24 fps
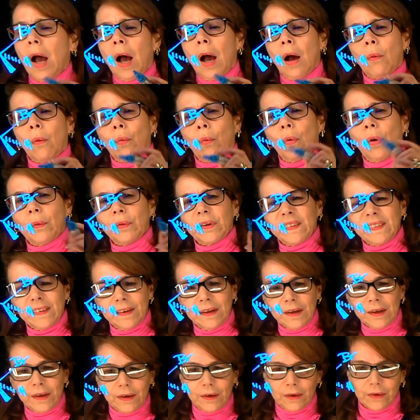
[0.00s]
what we
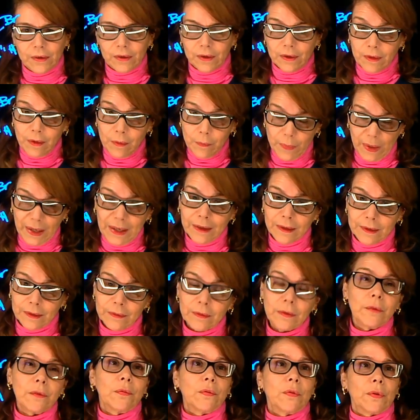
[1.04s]
see here, the
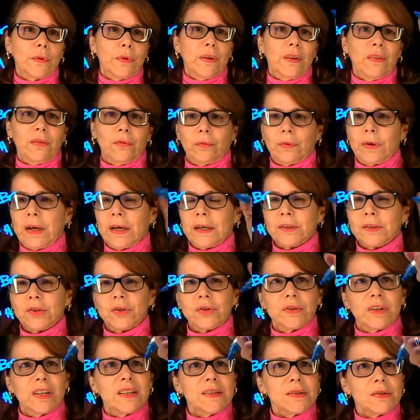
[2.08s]
mechanism for this
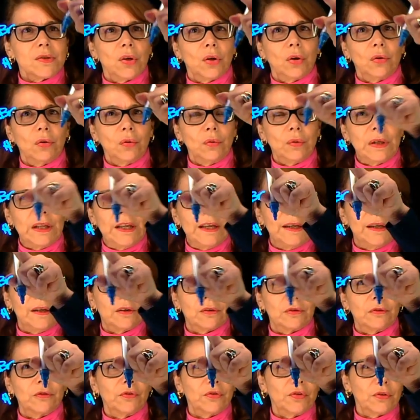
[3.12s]
reaction is not only
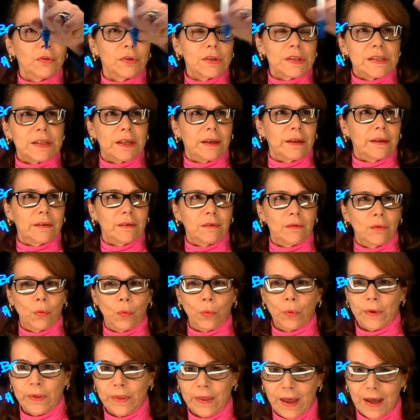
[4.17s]
concerted
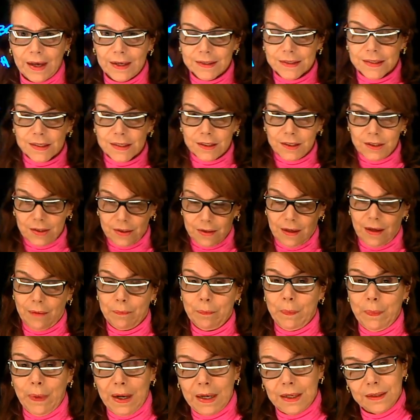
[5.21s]
with that,
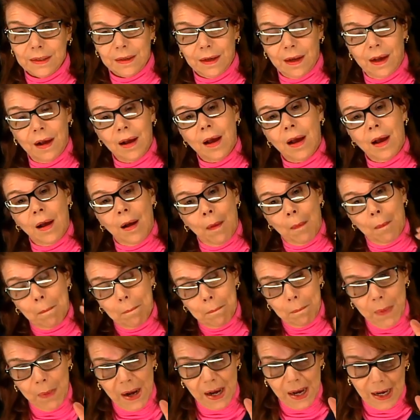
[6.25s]
but
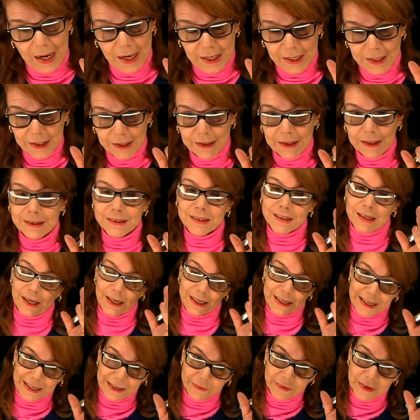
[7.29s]
by,
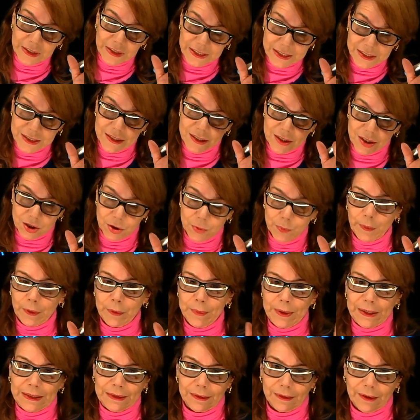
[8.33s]
say,
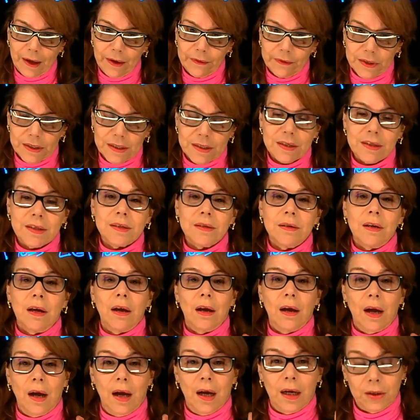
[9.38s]
experimental evidence,
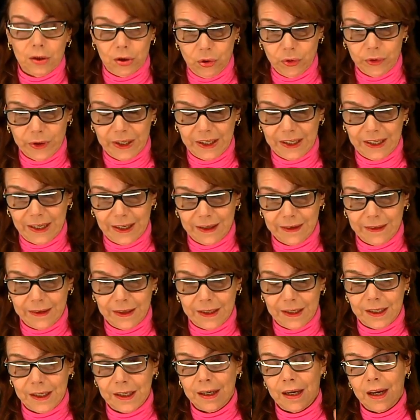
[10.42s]
looking at
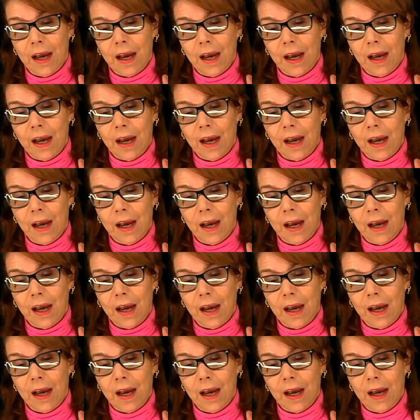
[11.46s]
the